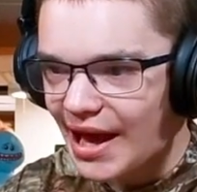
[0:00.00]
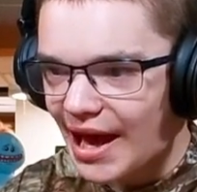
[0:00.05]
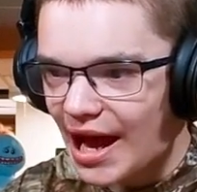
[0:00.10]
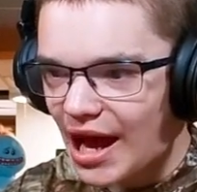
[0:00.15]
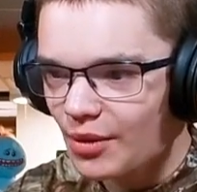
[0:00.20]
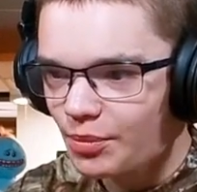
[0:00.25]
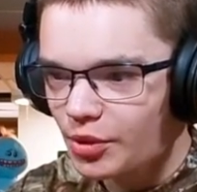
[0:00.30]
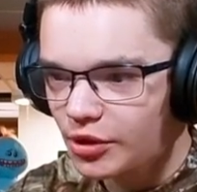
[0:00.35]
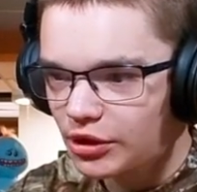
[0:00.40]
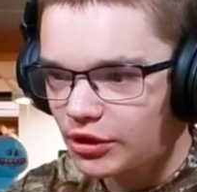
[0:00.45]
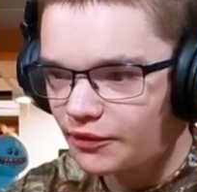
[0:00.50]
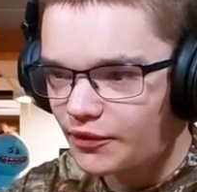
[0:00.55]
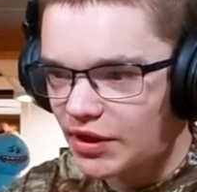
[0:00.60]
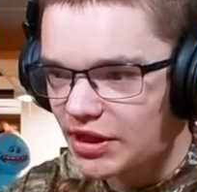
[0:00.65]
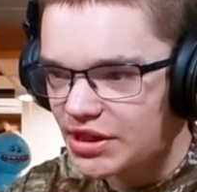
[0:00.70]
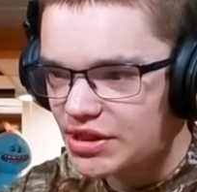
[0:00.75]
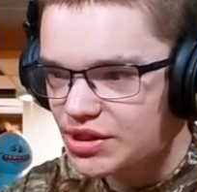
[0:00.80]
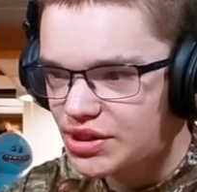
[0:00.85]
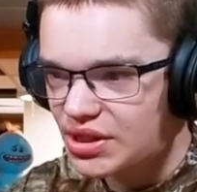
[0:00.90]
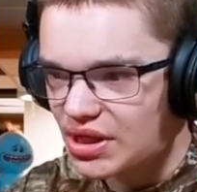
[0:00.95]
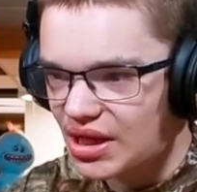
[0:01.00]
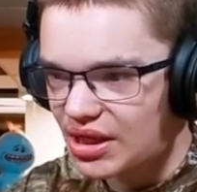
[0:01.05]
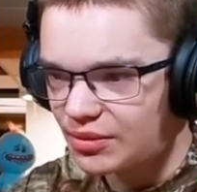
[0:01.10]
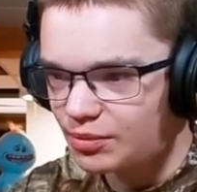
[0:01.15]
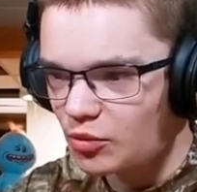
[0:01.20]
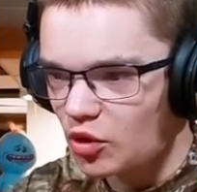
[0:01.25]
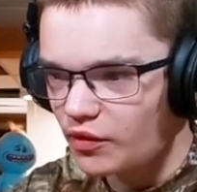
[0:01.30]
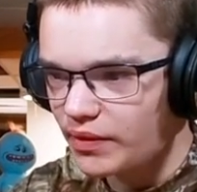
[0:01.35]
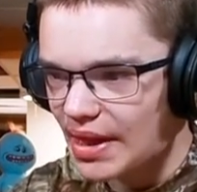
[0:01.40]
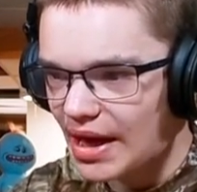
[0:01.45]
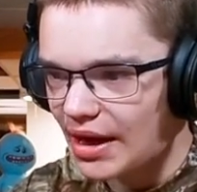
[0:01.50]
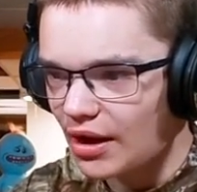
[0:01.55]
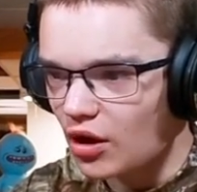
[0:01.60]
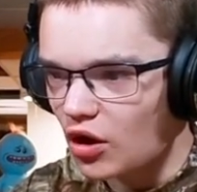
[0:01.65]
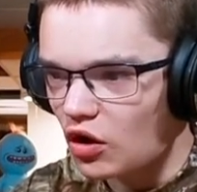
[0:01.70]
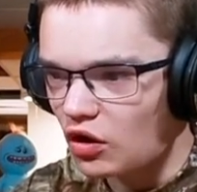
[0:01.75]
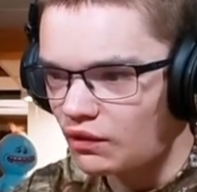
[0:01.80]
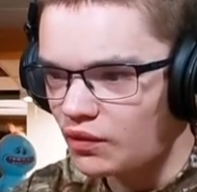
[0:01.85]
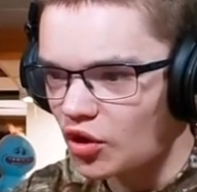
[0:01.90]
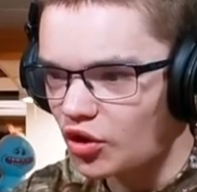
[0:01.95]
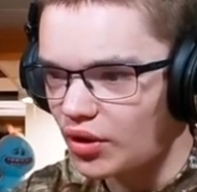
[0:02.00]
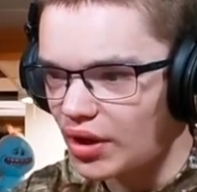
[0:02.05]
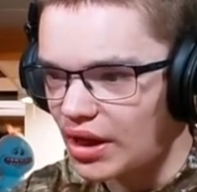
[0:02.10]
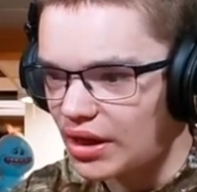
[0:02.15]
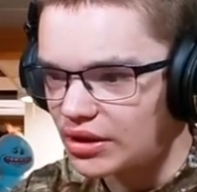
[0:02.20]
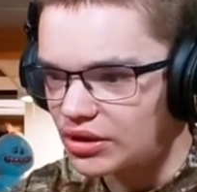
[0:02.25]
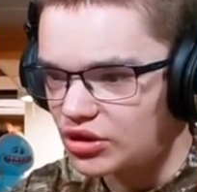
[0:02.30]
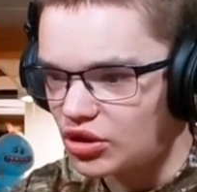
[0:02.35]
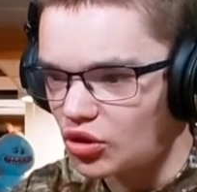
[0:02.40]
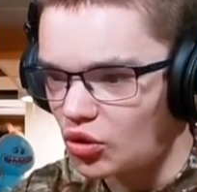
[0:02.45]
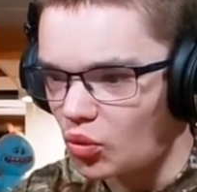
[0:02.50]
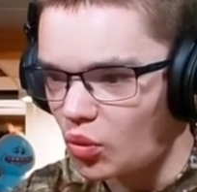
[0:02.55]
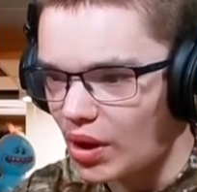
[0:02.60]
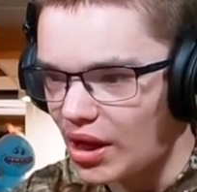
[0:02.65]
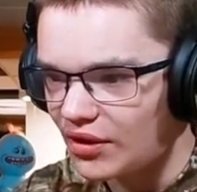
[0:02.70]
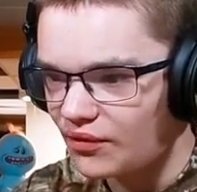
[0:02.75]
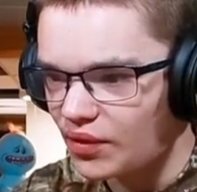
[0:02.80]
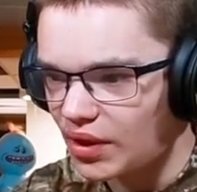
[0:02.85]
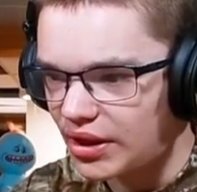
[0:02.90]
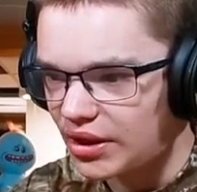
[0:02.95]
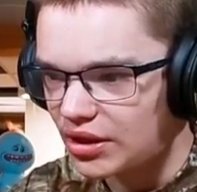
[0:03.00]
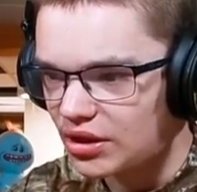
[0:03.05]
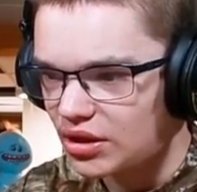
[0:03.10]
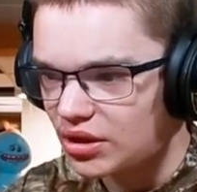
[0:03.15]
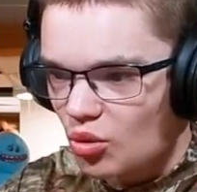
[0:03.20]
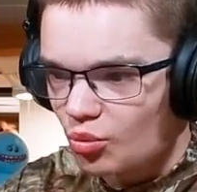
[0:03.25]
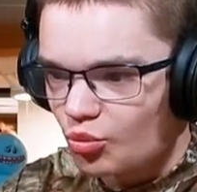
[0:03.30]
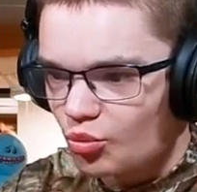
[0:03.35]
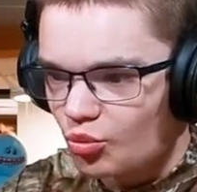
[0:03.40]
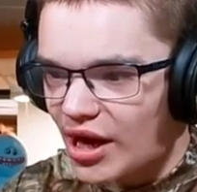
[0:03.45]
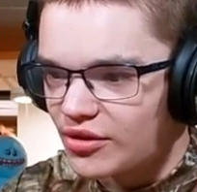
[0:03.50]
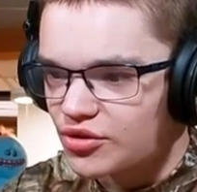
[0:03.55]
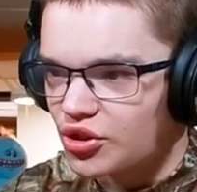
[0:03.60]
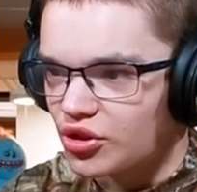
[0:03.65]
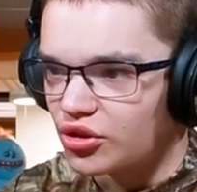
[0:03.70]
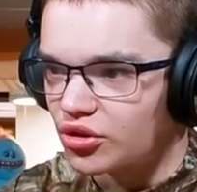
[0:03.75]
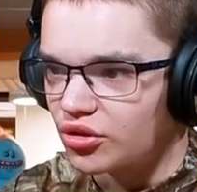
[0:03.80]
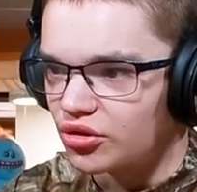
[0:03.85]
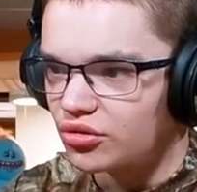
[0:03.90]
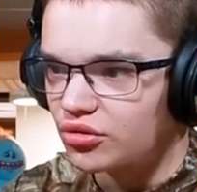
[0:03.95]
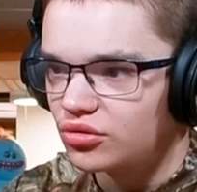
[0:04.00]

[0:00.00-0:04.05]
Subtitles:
output device and move that over into Wavelink browser.